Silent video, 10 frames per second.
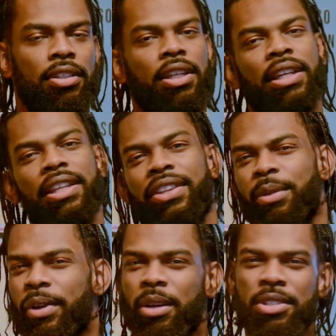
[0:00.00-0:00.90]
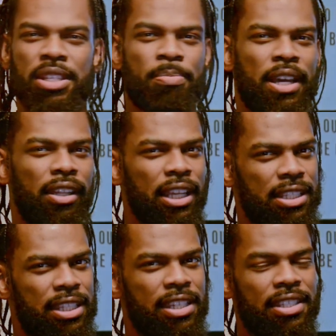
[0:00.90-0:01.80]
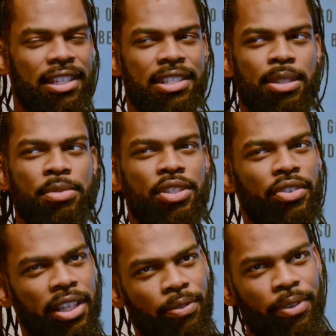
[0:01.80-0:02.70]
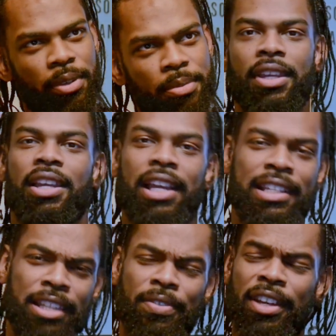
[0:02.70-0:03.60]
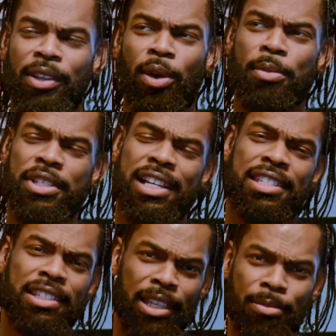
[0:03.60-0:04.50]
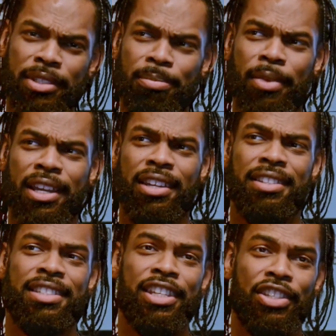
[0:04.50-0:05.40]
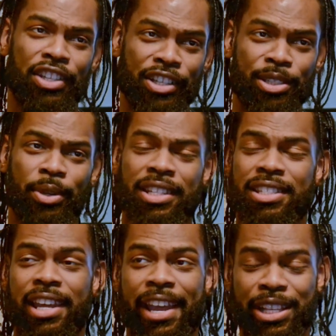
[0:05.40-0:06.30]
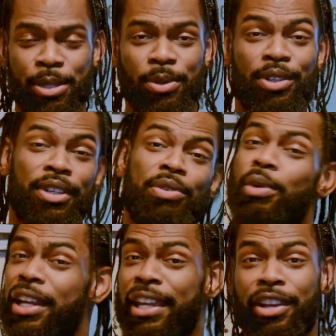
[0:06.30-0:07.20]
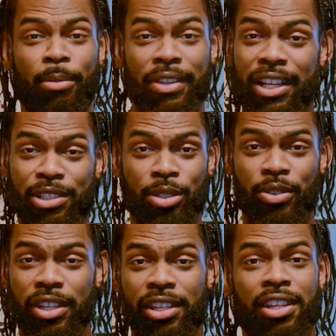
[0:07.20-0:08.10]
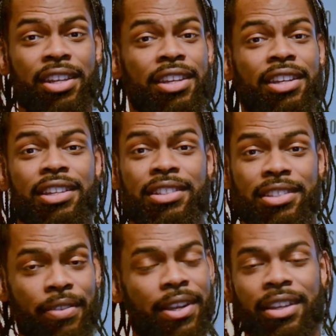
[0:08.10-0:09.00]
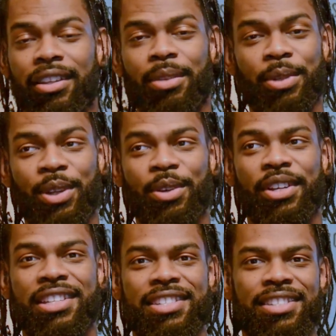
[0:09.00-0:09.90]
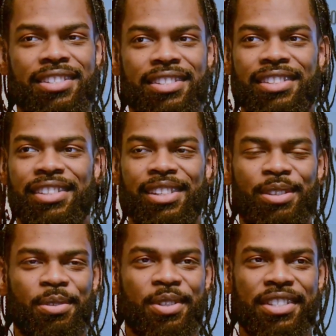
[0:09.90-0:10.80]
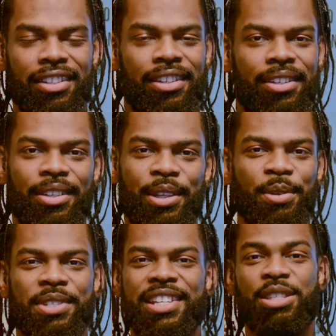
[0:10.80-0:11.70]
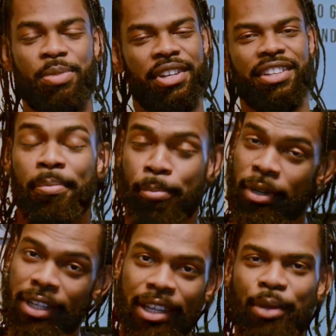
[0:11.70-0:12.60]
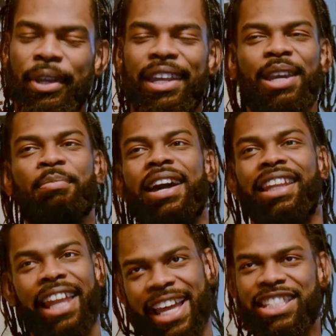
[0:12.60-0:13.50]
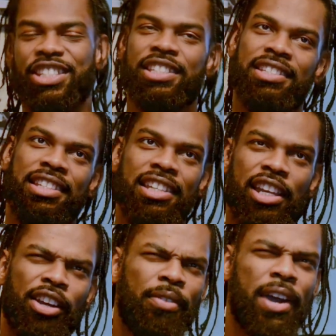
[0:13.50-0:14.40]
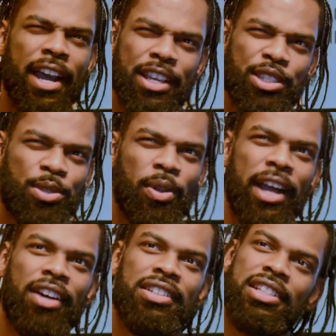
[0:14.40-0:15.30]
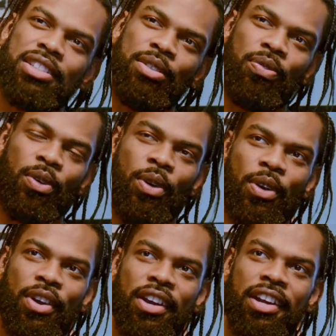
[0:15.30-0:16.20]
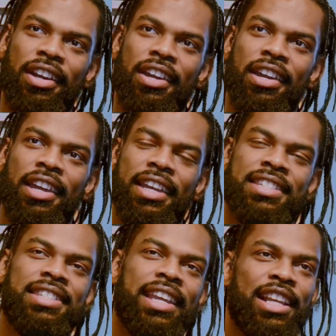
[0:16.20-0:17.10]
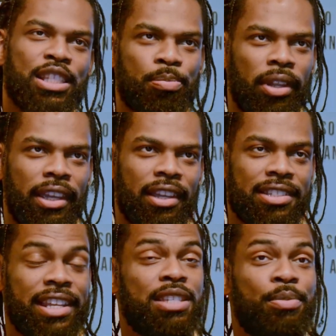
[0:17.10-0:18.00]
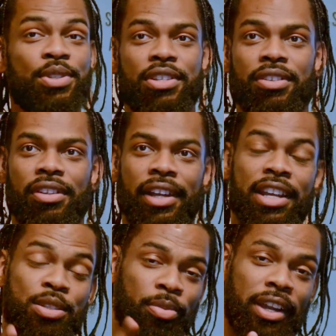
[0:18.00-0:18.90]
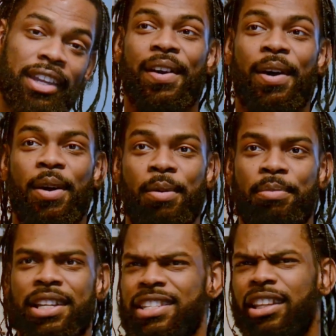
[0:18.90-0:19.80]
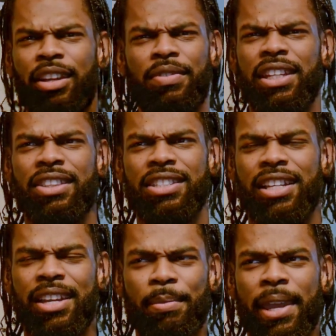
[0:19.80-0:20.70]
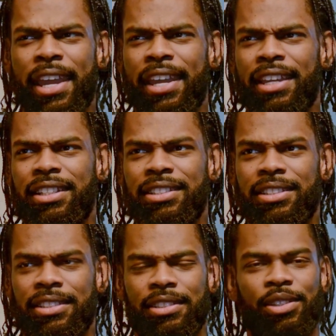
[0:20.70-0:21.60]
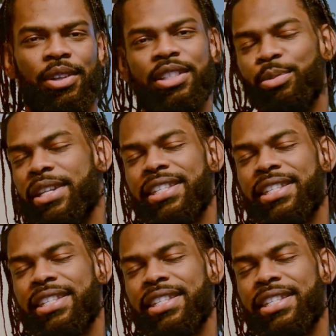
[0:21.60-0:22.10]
Then when I was in my late teens, I did some screen films. I definitely almost got schemed in my teen years going into the acting world. If you want to hear about that story, definitely let me know because it was an experience. But anyway, in my last year of high school, I auditioned for a stage play, a stage musical, Hairspray, because I loved it at the time, and I just wanted to